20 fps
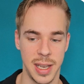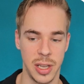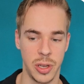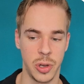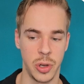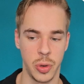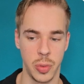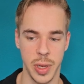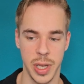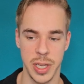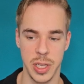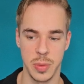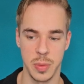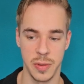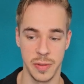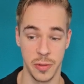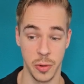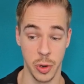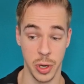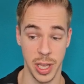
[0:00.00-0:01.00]
And
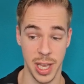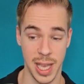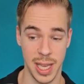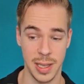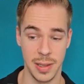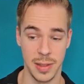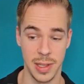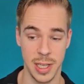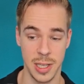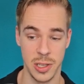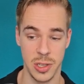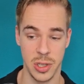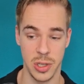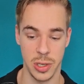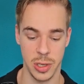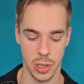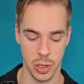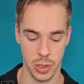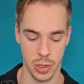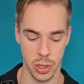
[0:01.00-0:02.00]
always before you edit
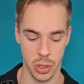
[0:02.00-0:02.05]
this,